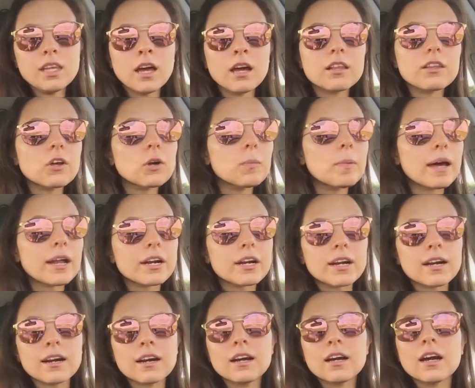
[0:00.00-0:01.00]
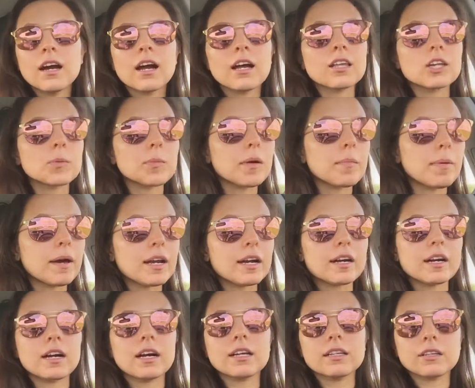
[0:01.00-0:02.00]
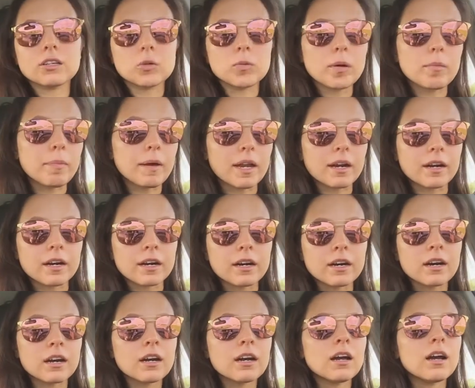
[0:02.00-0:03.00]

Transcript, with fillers: a little better, a little bit better, a little bit better.